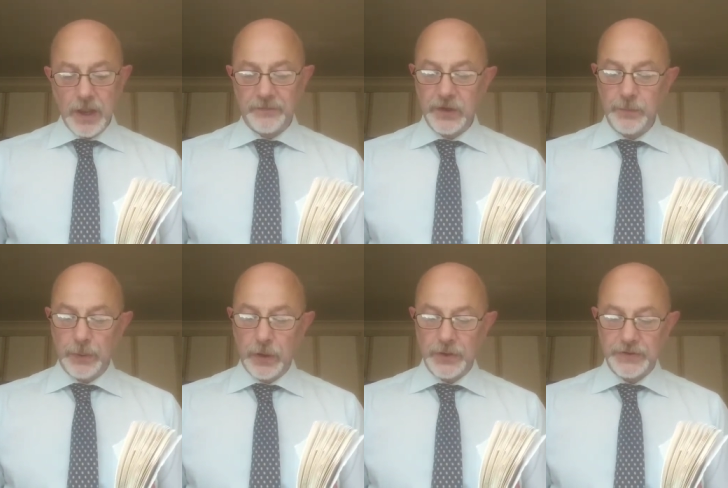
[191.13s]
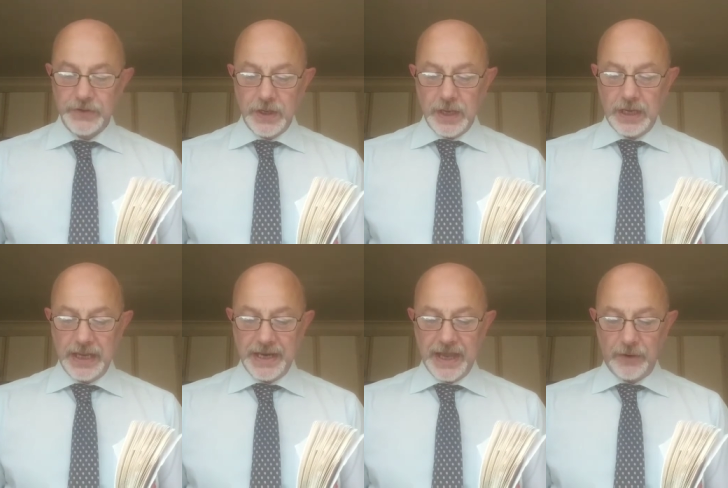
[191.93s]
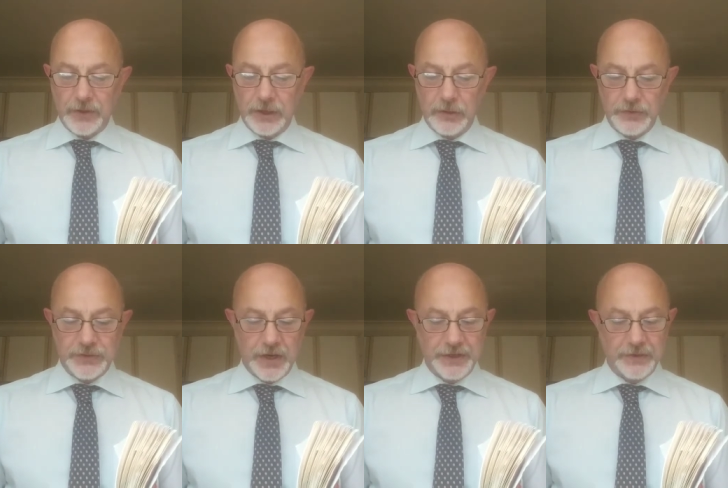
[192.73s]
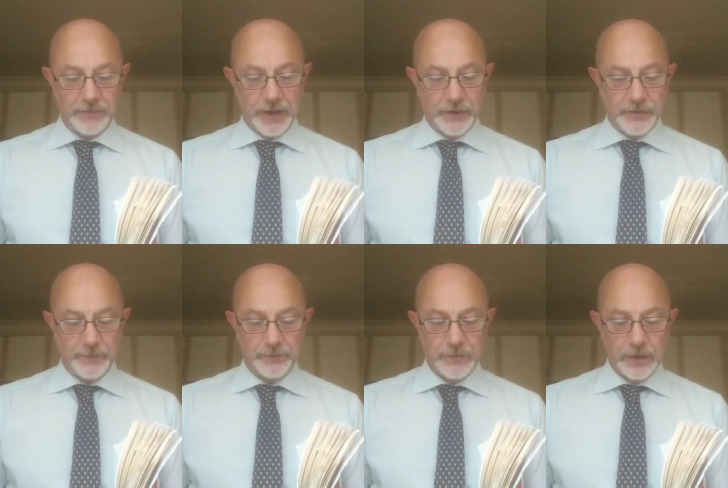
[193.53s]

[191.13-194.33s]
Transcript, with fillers: A few plots are laid out alongside the road,